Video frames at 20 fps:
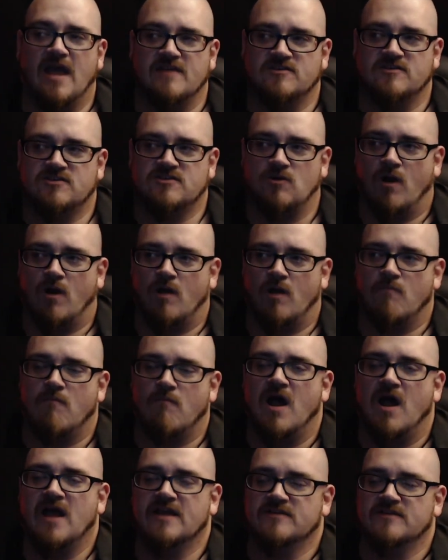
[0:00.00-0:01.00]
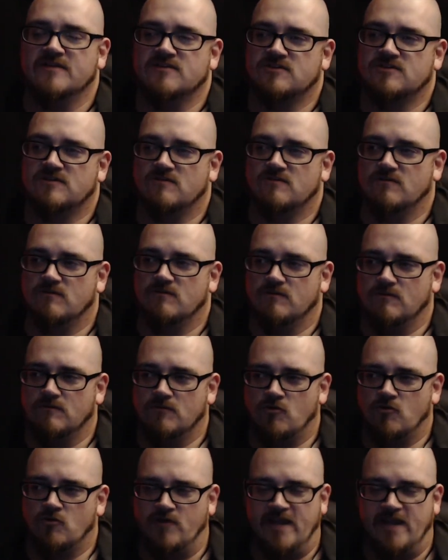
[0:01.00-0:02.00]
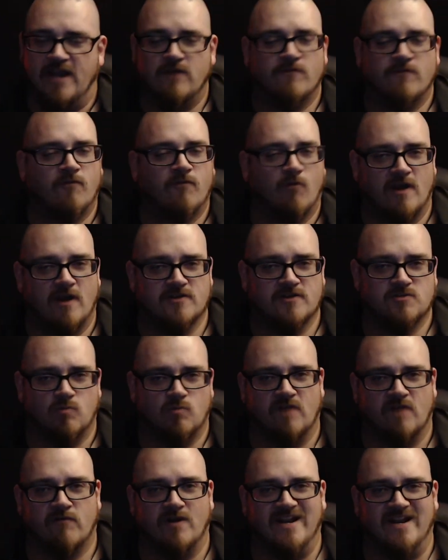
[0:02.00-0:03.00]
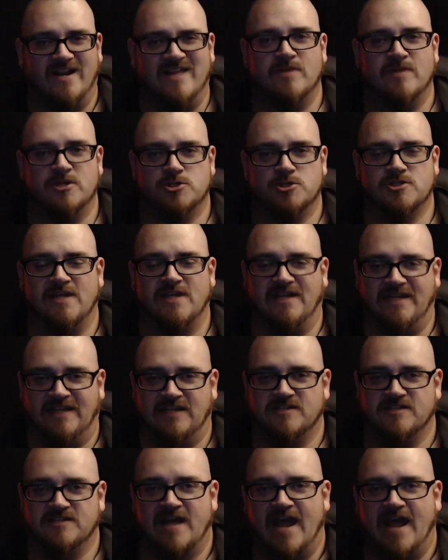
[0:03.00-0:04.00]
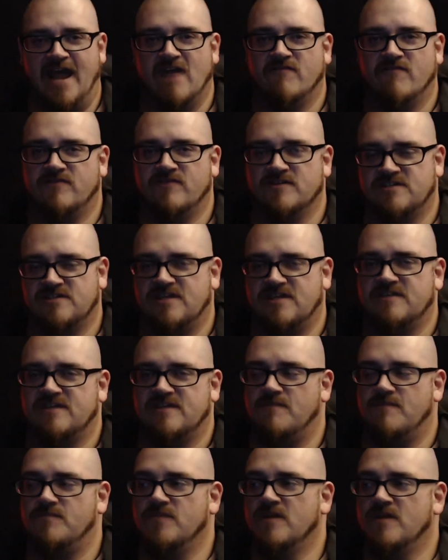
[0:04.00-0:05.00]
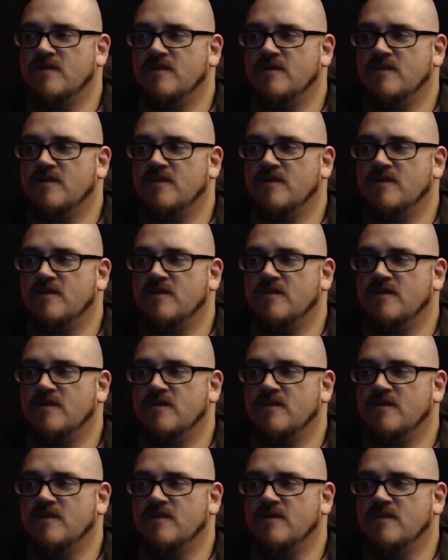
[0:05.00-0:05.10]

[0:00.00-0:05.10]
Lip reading: And so our minds create for us whatever image they need to have to see them.